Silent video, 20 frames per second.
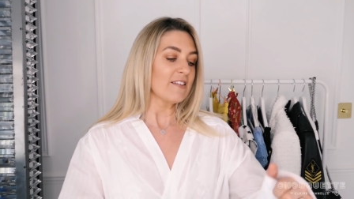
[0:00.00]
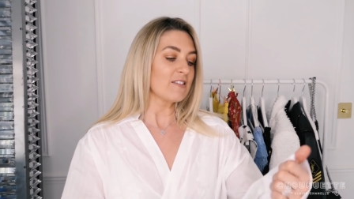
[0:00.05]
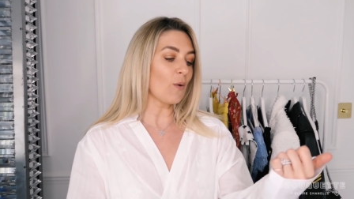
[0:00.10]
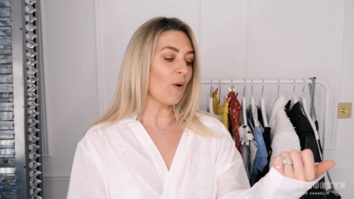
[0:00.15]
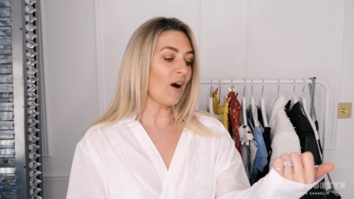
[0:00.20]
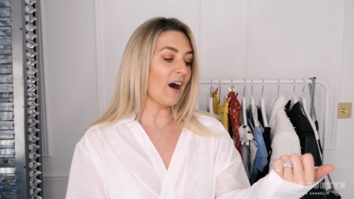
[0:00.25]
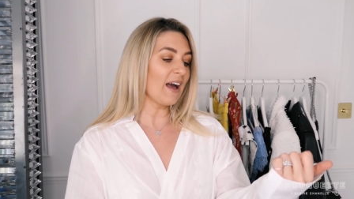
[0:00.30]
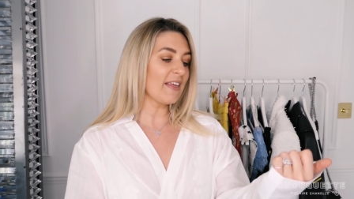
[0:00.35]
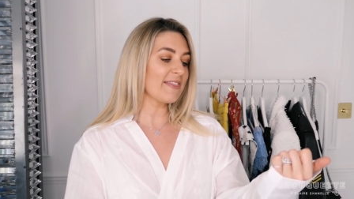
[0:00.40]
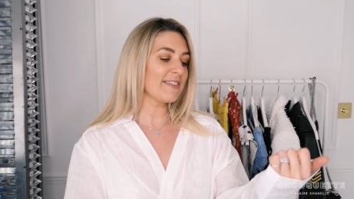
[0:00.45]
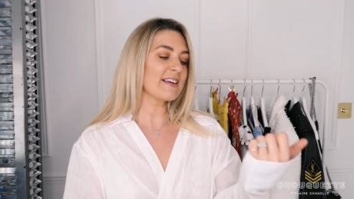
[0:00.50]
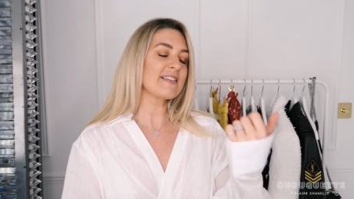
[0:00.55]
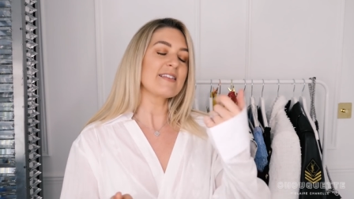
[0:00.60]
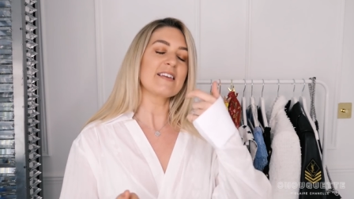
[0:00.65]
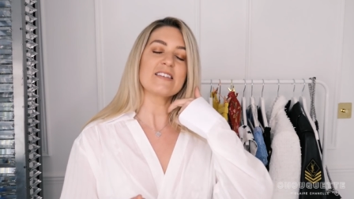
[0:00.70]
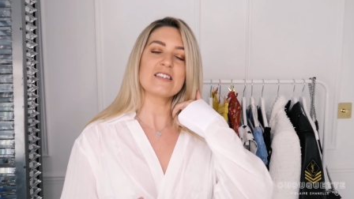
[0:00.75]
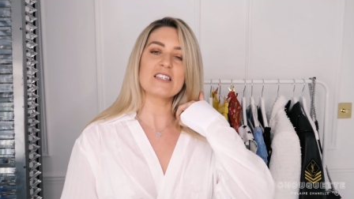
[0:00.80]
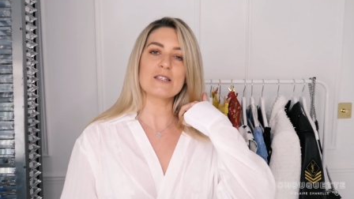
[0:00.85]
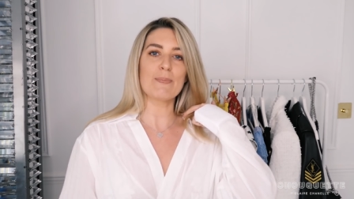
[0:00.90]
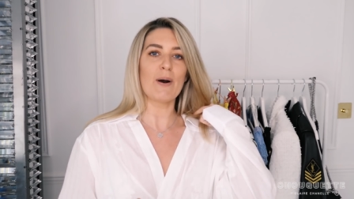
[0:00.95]
So I think
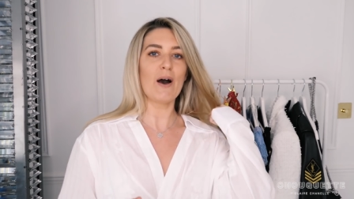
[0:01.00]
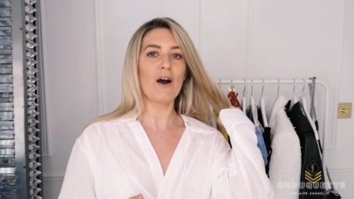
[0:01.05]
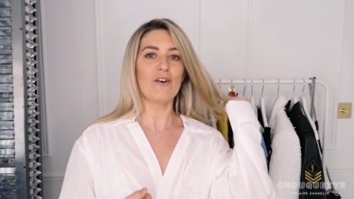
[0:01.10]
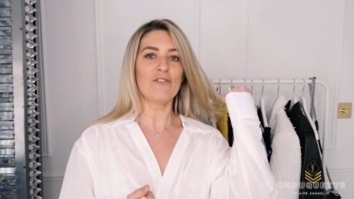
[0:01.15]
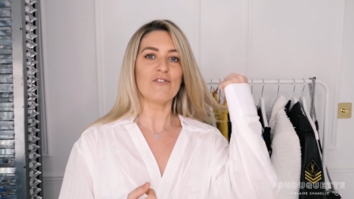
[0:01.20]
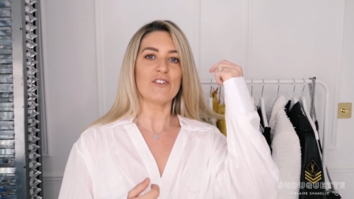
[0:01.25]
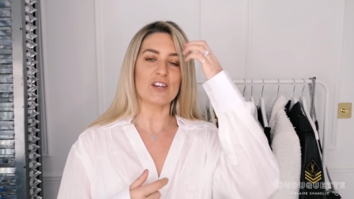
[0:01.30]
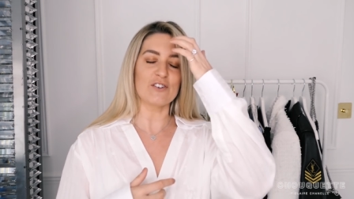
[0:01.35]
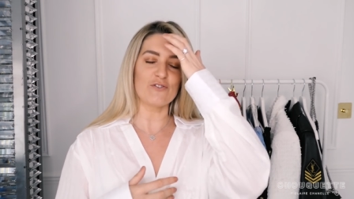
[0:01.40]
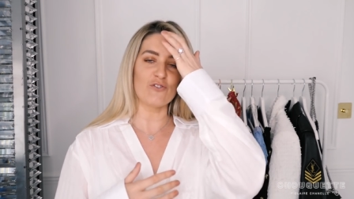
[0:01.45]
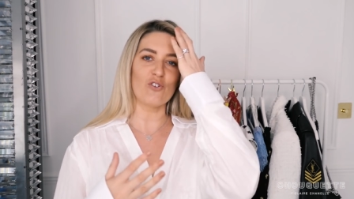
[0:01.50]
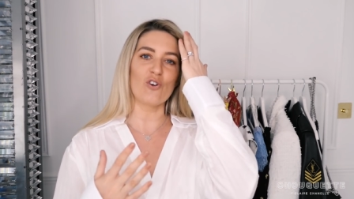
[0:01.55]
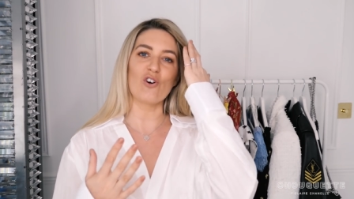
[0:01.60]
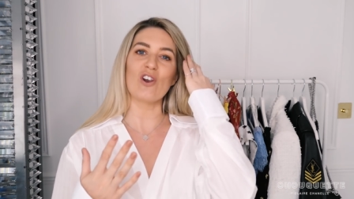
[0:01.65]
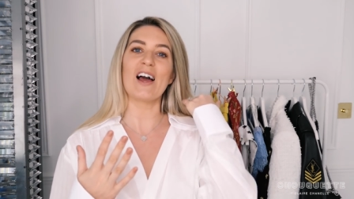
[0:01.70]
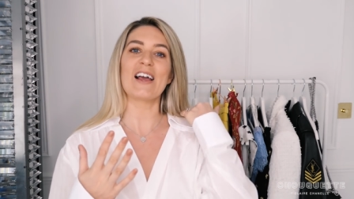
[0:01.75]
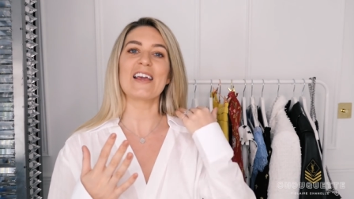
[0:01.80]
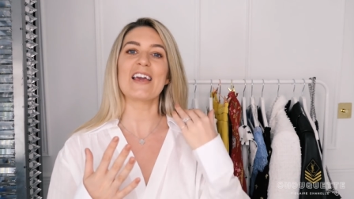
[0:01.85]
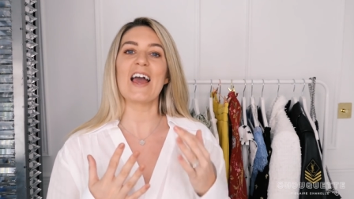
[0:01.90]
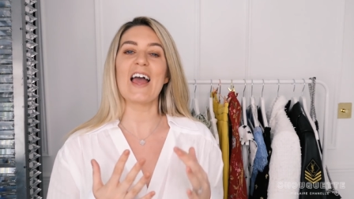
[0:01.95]
this is perfect for
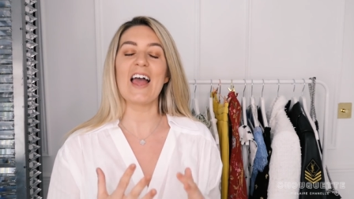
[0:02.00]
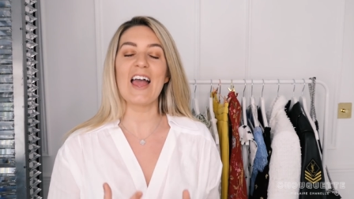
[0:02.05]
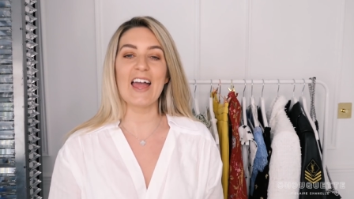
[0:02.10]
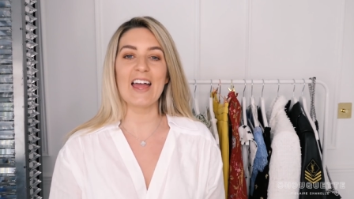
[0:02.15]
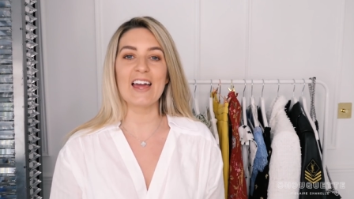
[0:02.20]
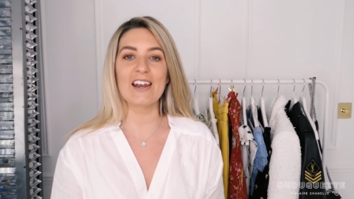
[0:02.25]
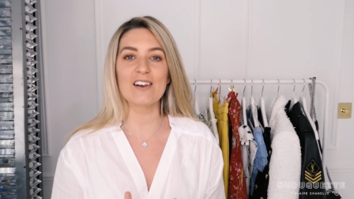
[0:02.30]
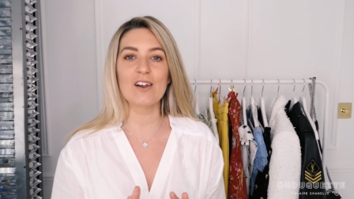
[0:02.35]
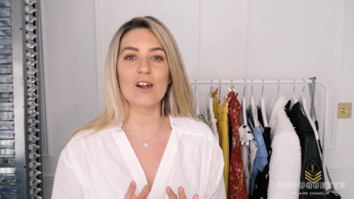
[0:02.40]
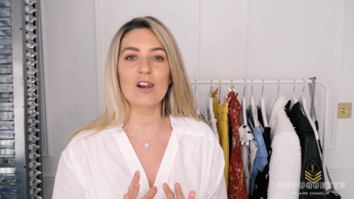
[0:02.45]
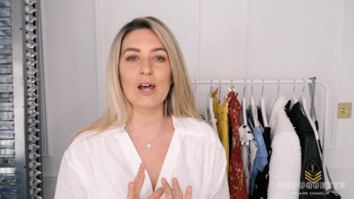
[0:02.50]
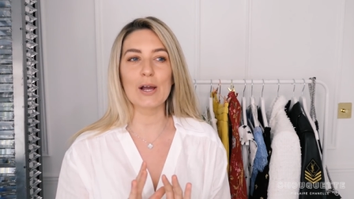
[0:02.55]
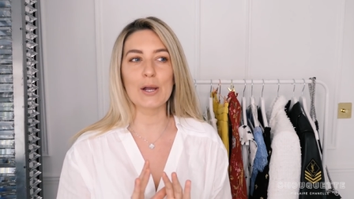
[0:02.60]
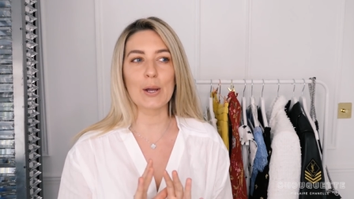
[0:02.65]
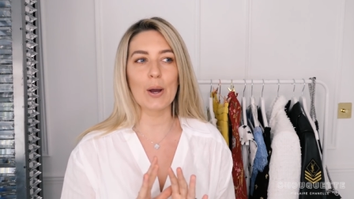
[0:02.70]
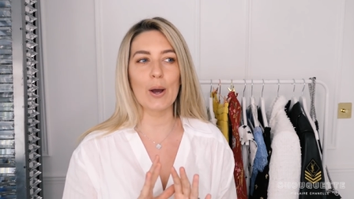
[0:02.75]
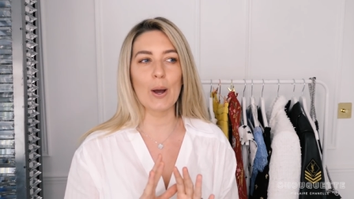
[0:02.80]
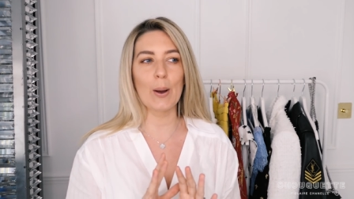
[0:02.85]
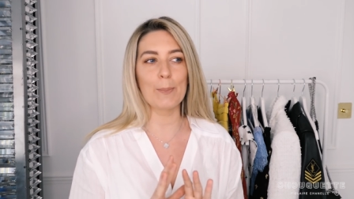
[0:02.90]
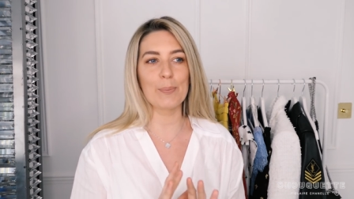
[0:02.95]
like a hen,
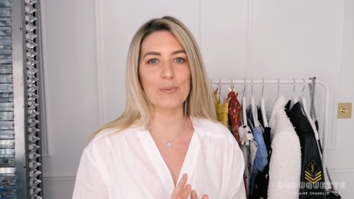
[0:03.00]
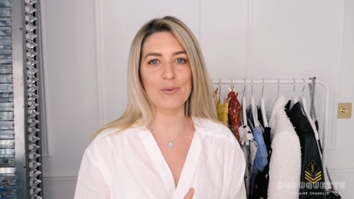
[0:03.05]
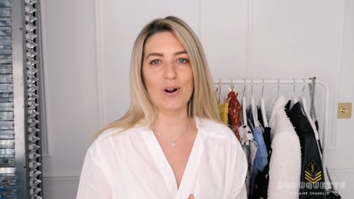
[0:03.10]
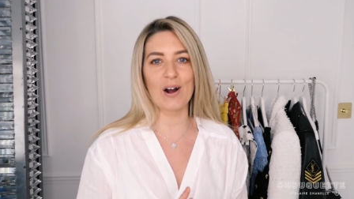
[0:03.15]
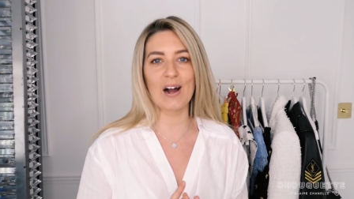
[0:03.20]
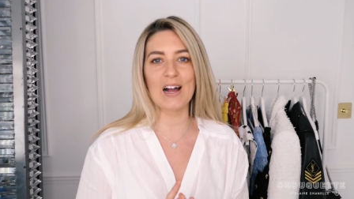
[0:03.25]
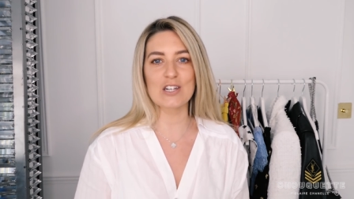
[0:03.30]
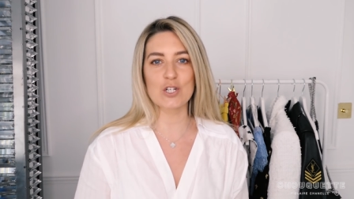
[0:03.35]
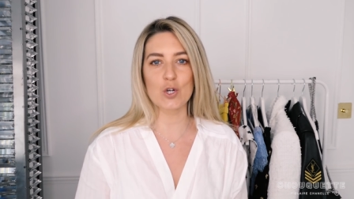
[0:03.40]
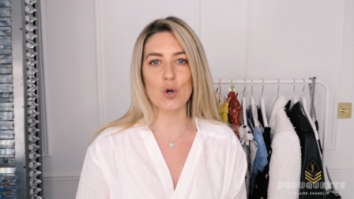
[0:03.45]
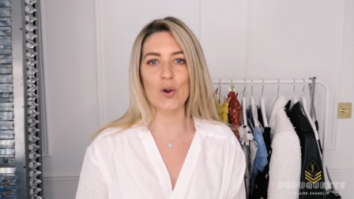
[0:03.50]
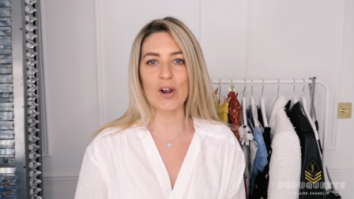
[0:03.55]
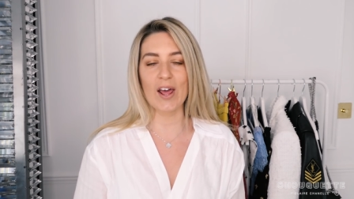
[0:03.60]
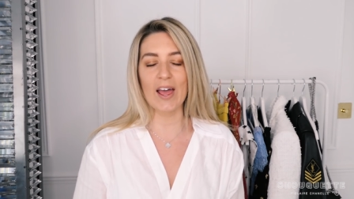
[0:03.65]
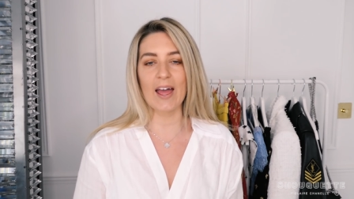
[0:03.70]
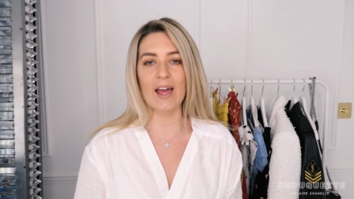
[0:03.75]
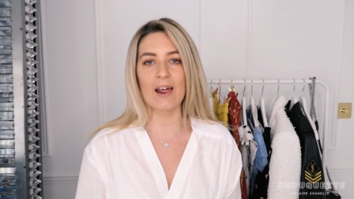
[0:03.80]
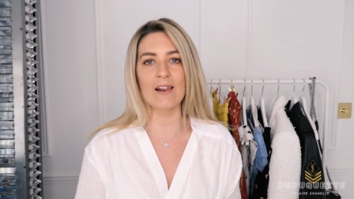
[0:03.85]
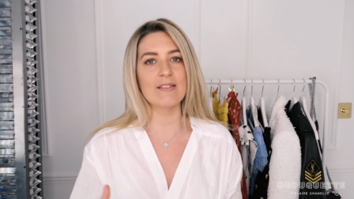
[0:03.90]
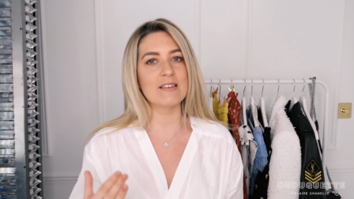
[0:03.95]
like a, a bride on a
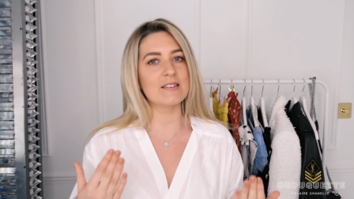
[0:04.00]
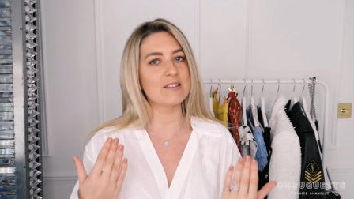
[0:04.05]
hen.